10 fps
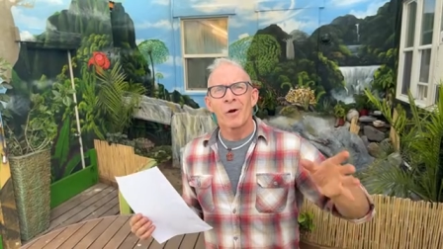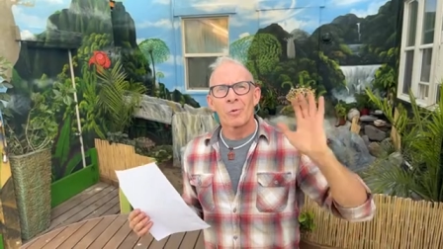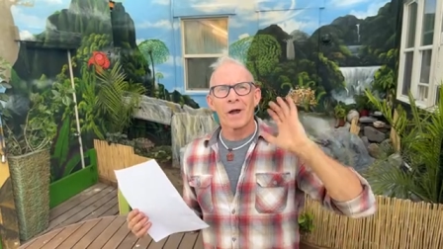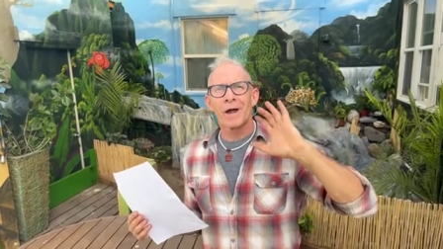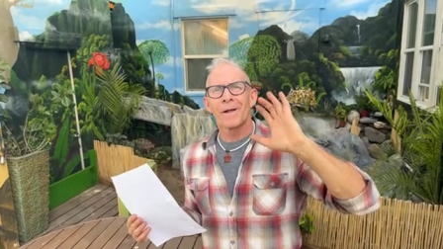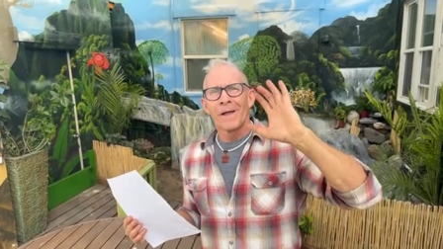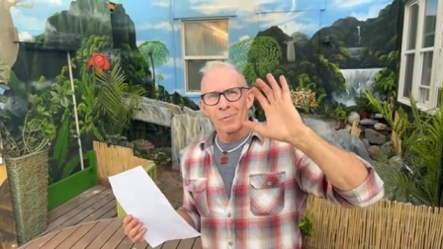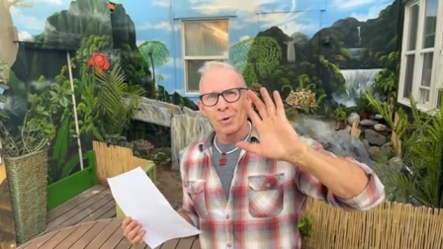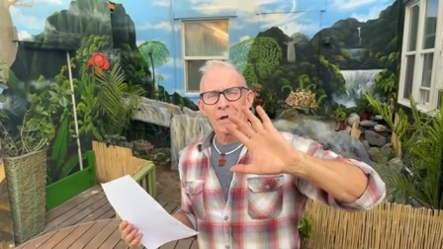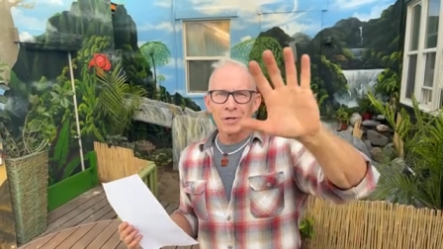where
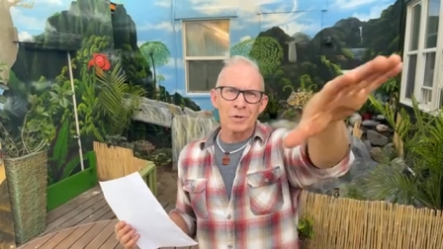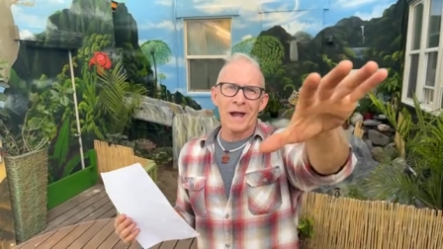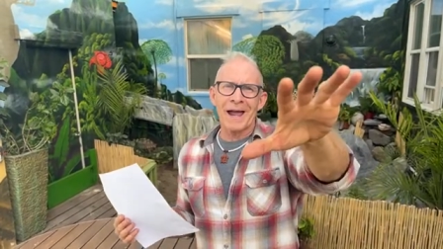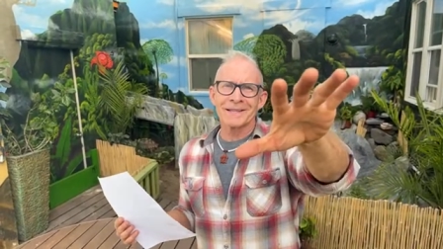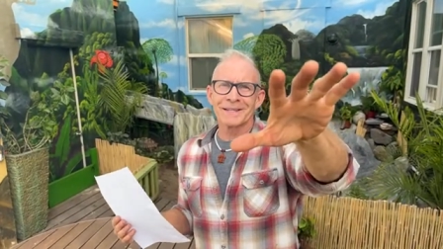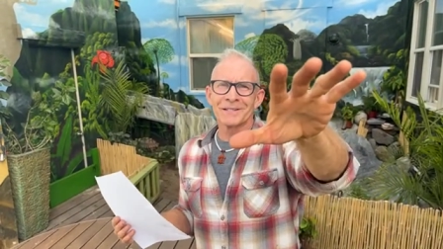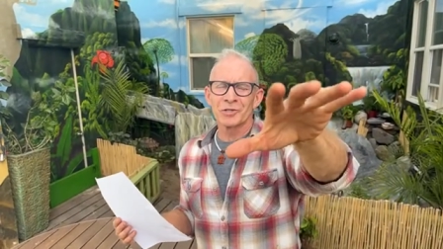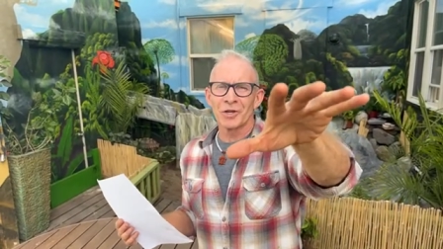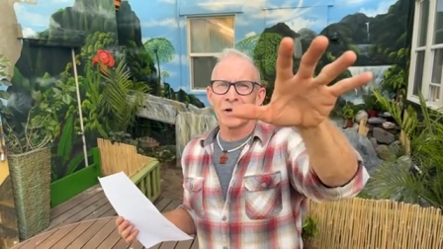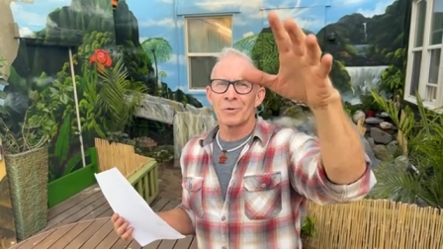you guys can
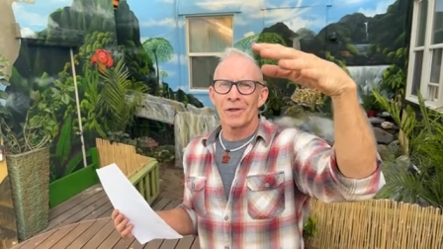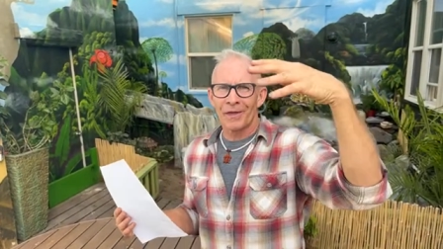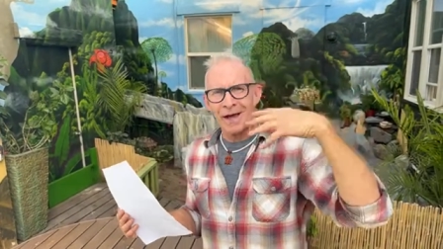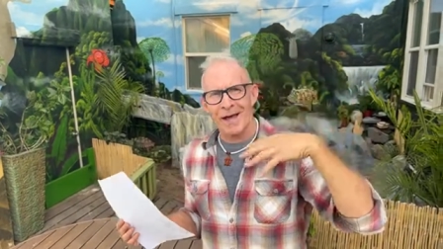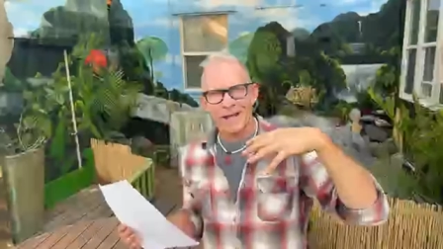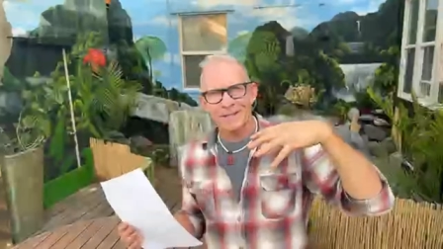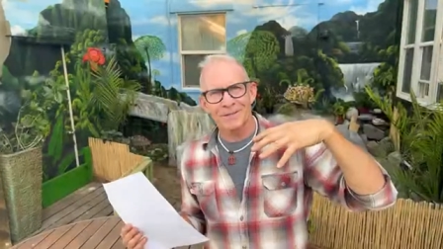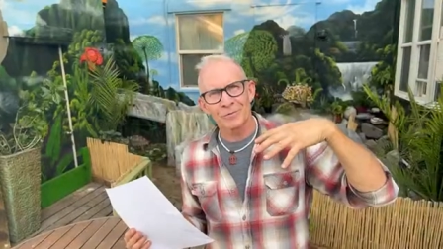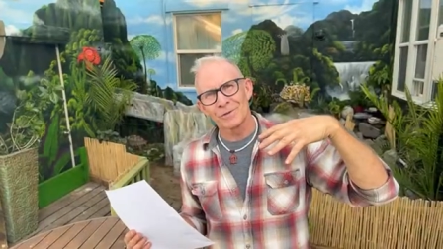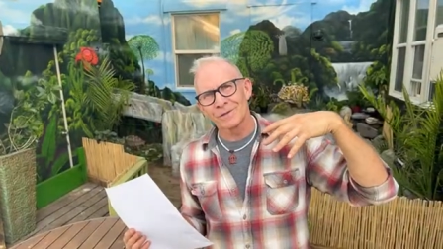share with us
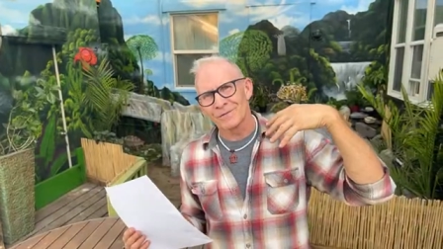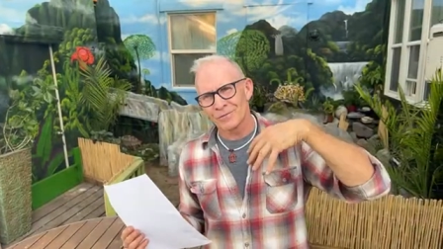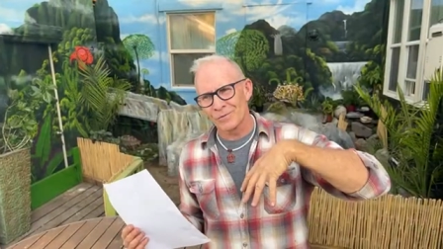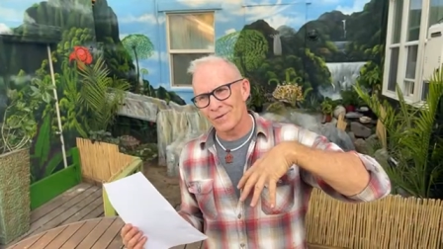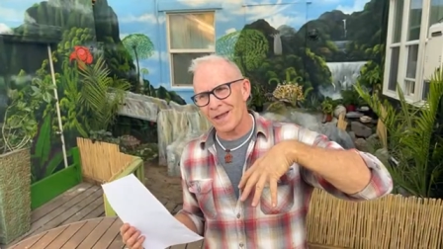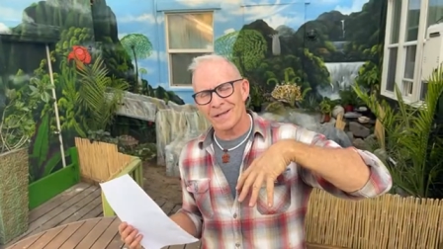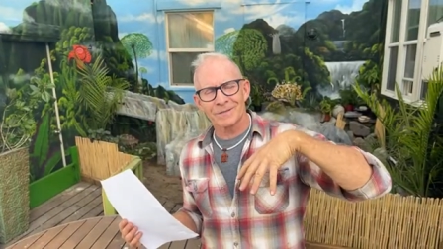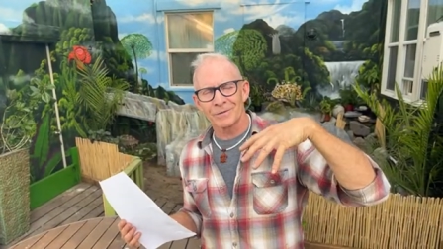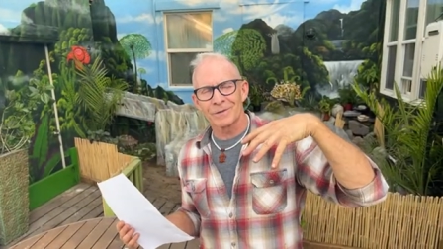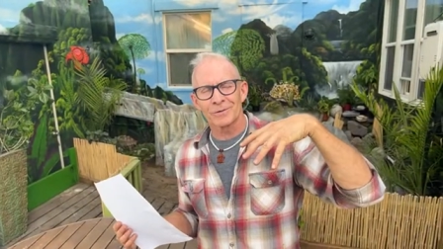through
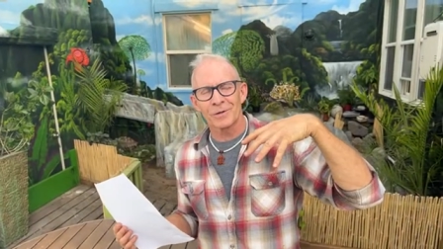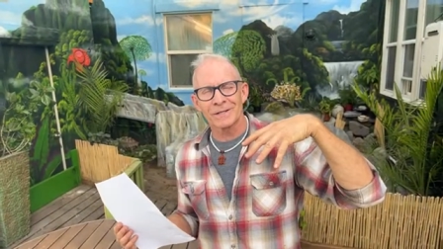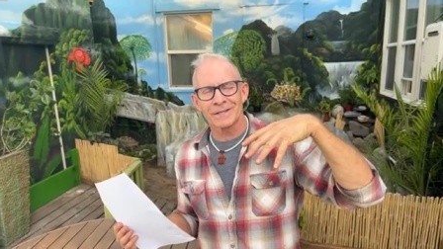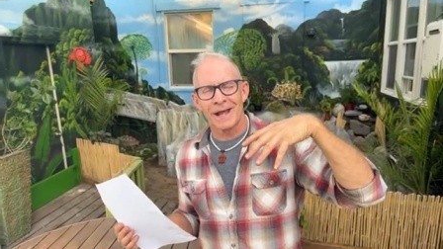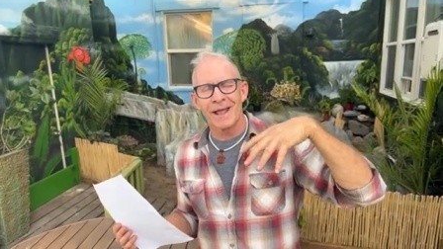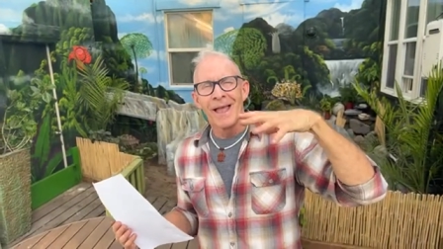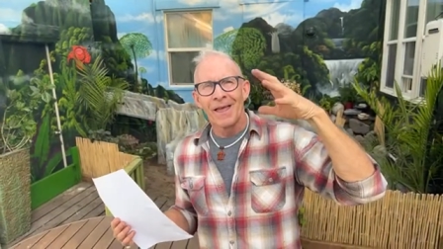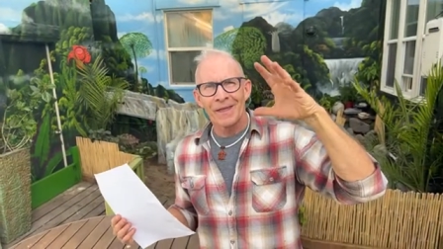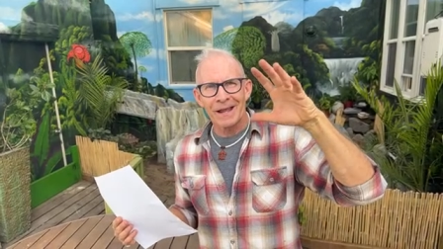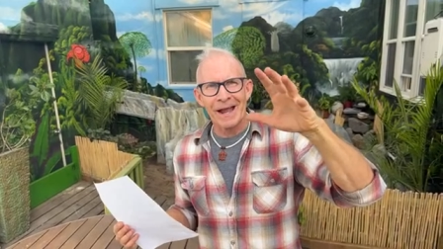the Tortoise Guy,
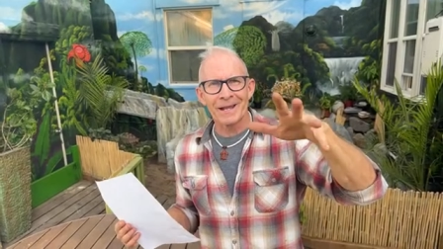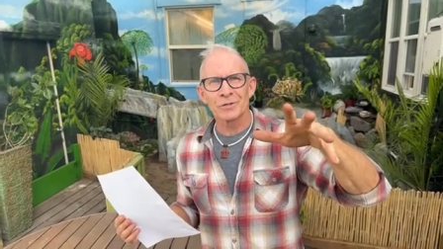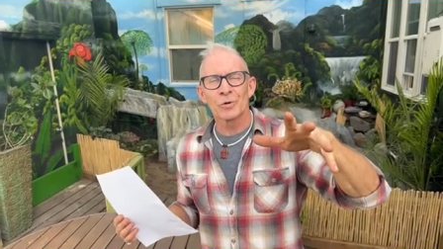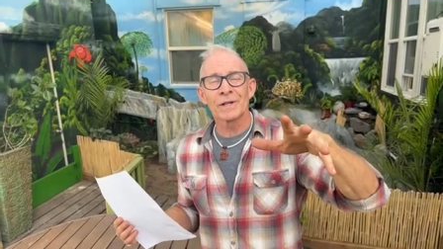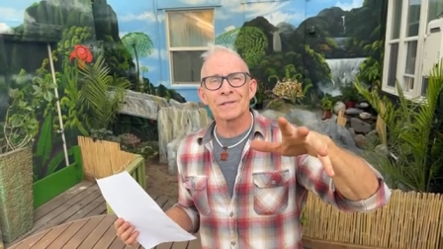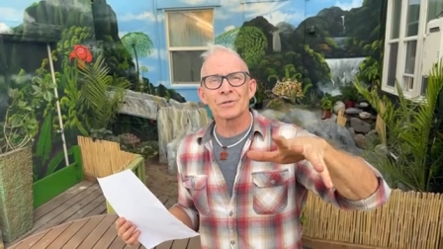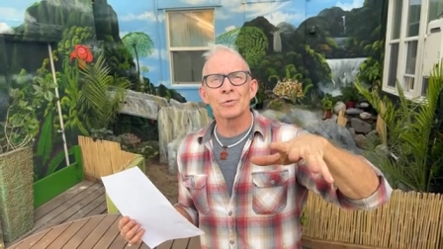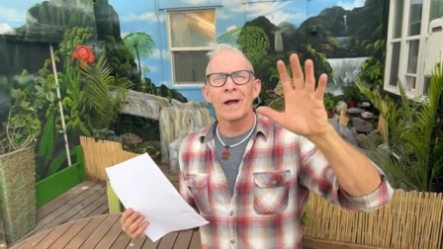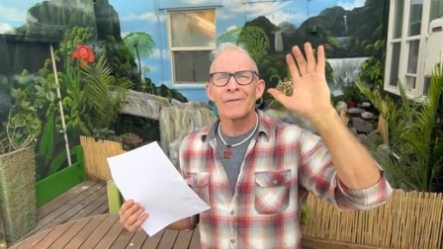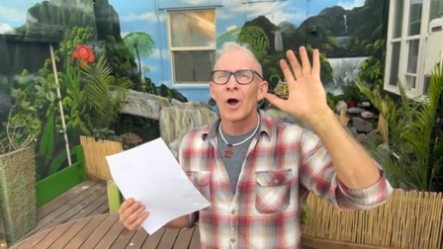the kind of tortoises you
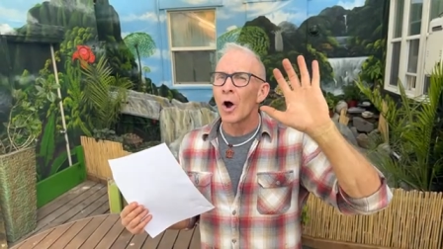have.